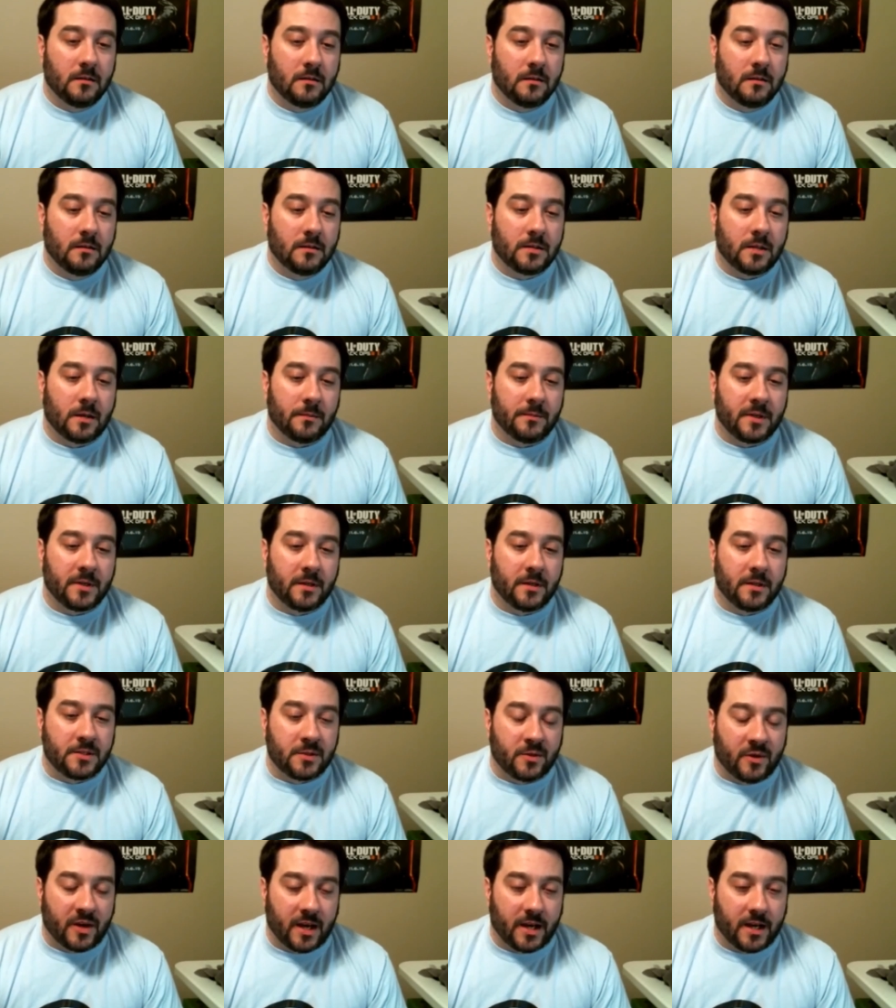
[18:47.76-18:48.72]
So I'm going
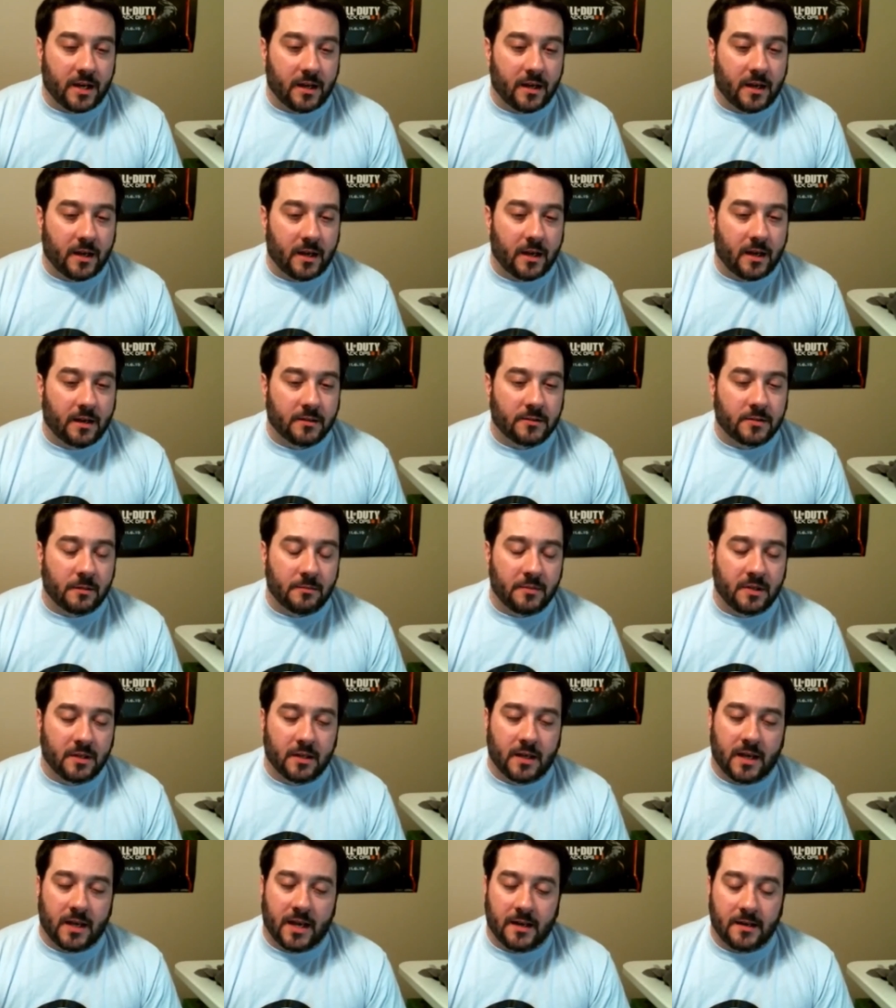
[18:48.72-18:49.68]

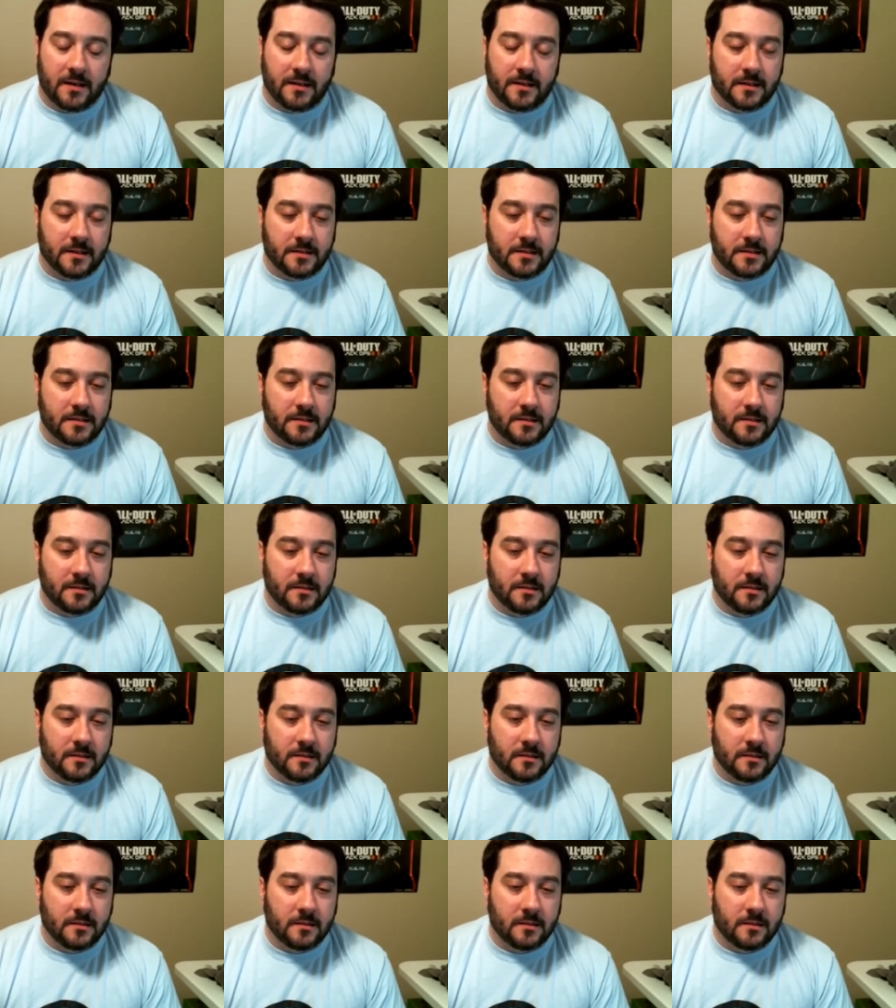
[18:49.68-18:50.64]
to end this,
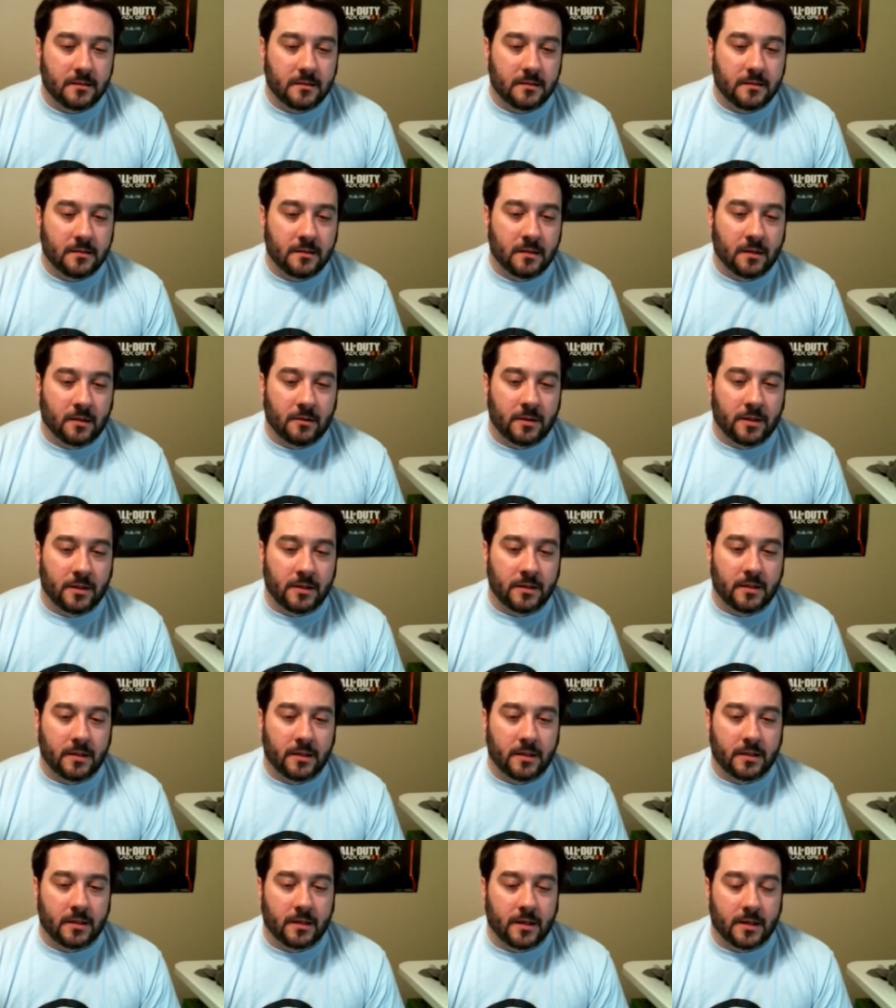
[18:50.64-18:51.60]
you know, in
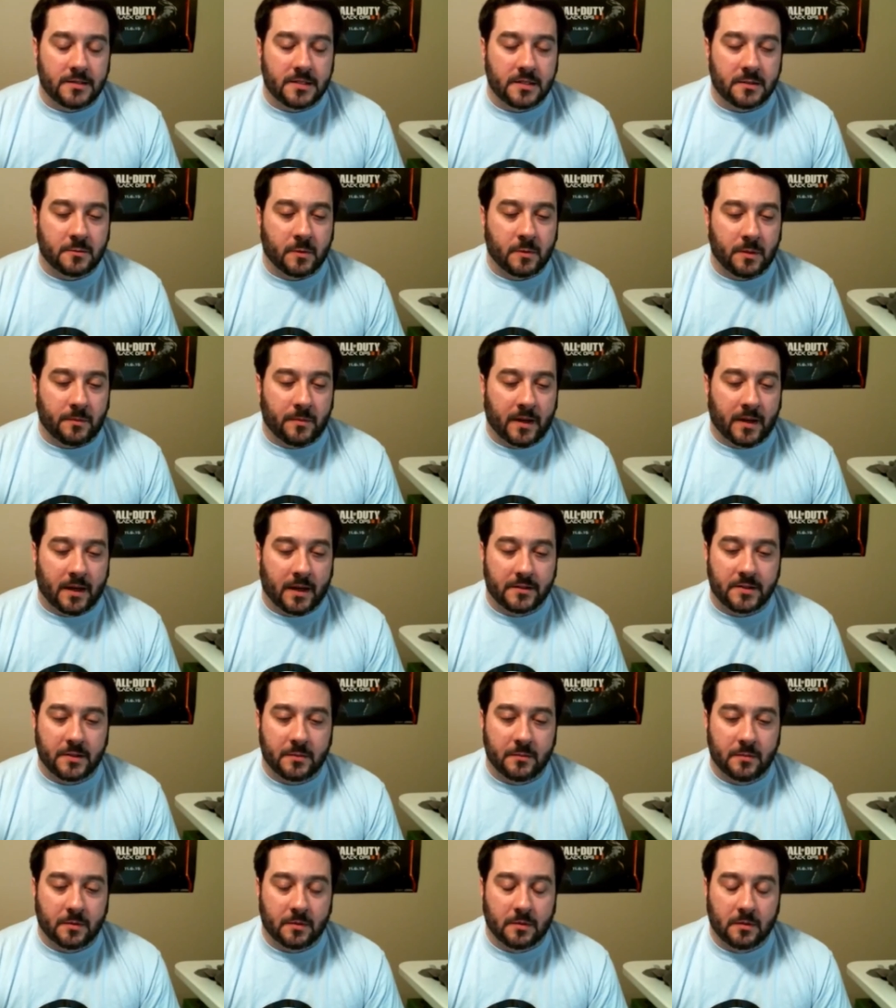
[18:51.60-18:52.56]
the nicest way
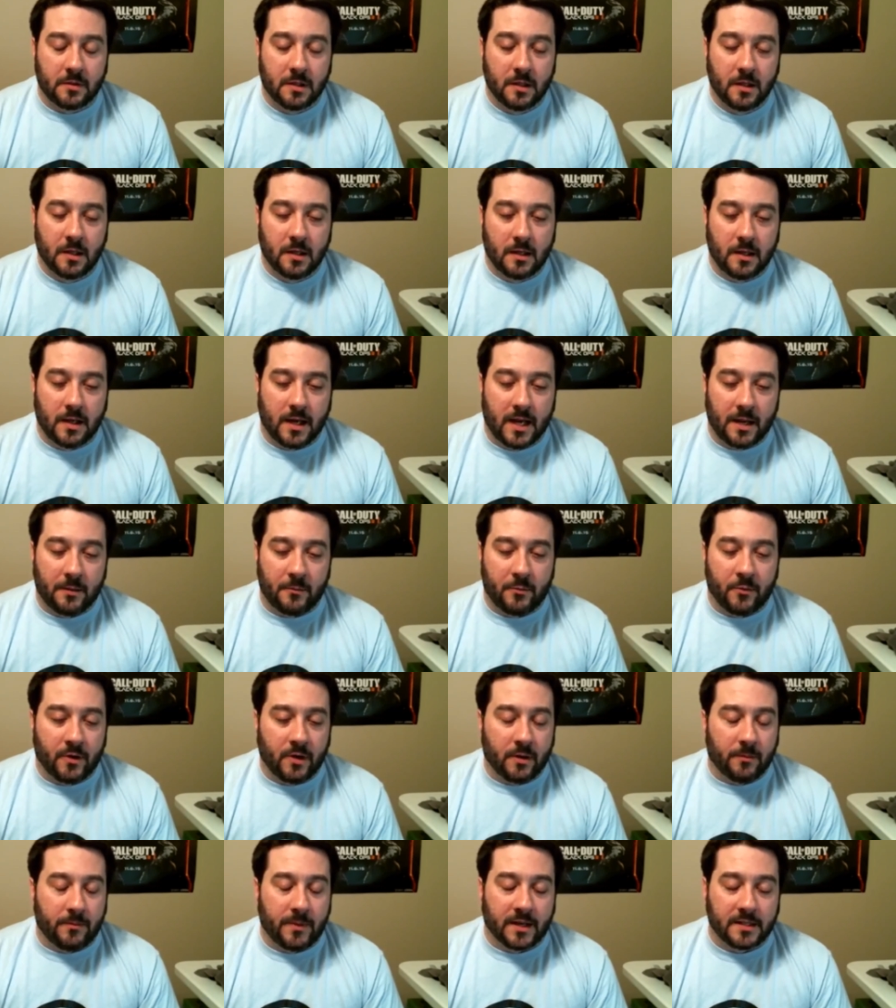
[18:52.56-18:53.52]
possible and
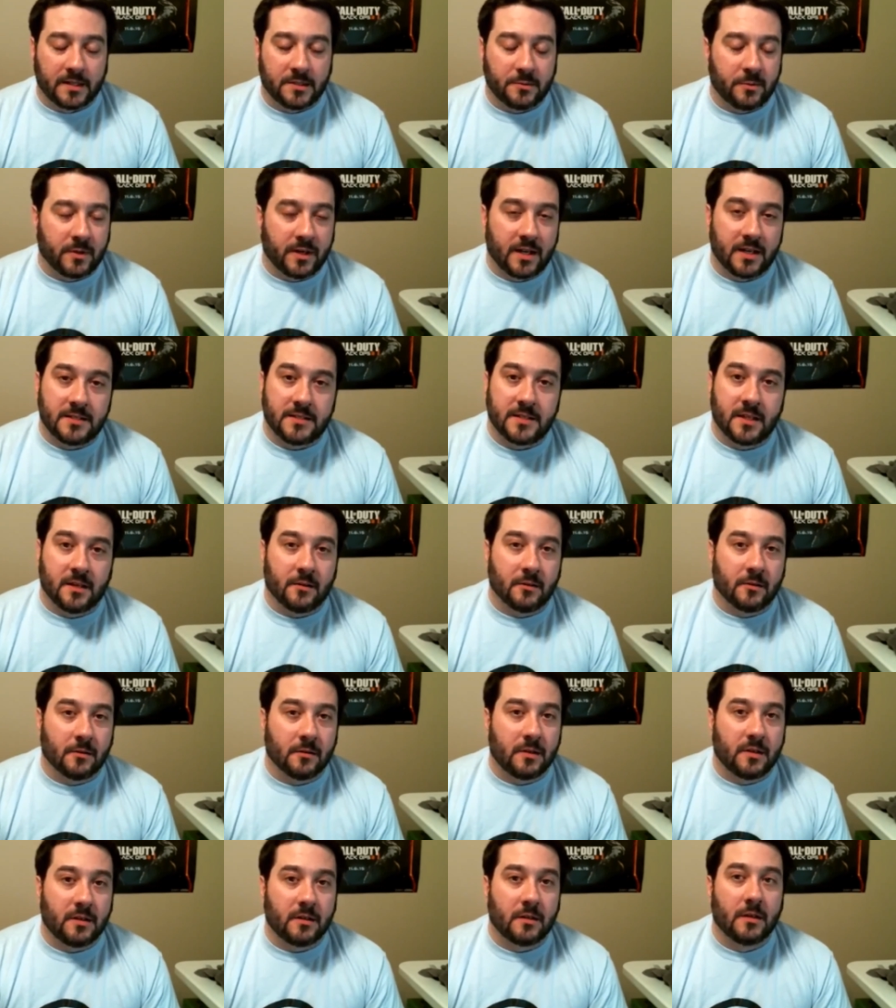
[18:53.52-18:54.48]
bring it back to what I said
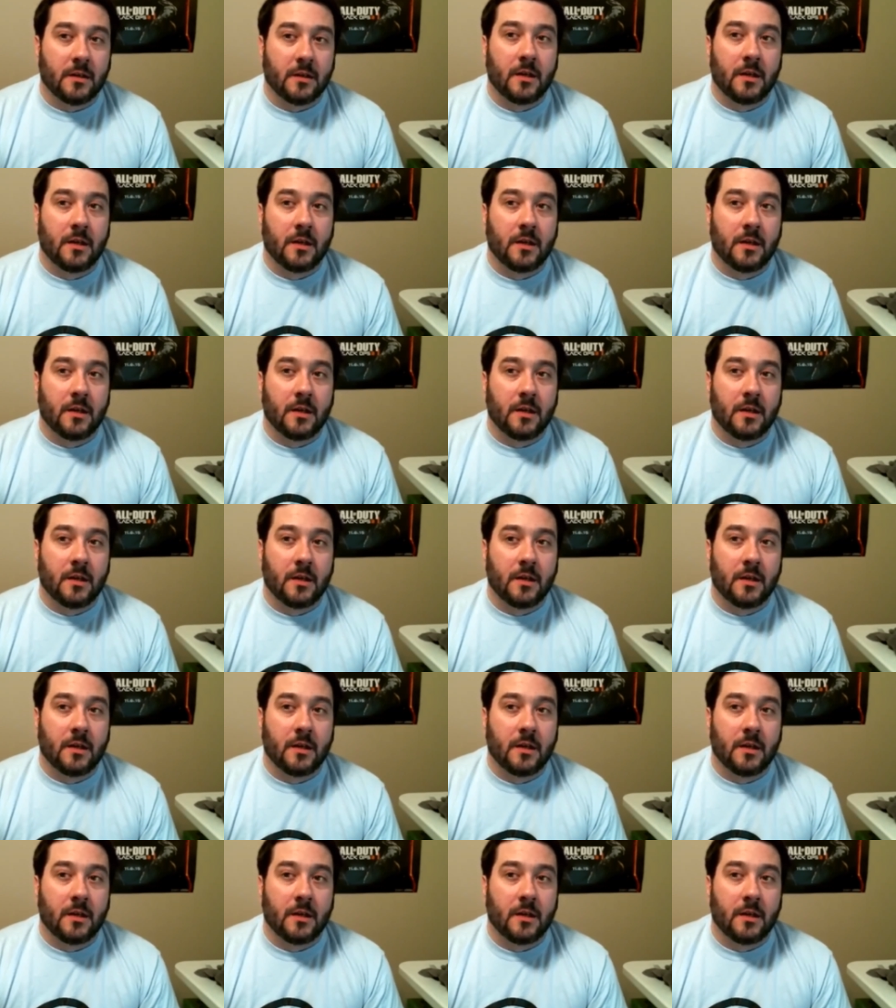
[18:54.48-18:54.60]
earlier.